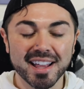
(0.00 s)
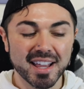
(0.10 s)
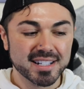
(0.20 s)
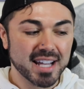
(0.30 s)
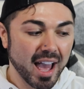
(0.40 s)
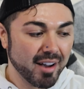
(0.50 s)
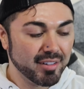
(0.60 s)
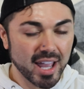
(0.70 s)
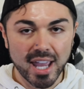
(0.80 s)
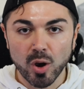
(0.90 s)
I like to
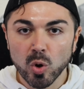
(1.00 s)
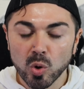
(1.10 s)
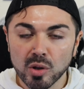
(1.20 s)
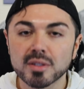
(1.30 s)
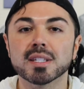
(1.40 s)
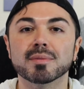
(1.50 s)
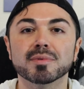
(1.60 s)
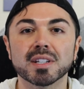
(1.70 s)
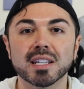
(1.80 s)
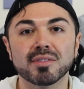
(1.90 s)
have a whole
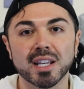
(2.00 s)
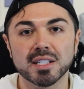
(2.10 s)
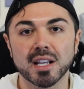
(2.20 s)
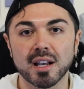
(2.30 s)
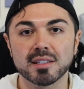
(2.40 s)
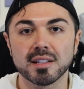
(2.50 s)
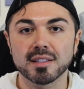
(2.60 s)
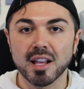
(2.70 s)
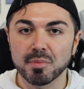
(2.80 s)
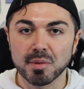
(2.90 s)
symphony of
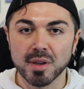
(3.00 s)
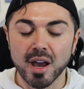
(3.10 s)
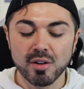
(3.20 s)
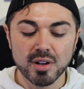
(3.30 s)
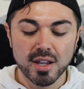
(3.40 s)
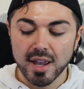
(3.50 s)
antioxidants helping me out,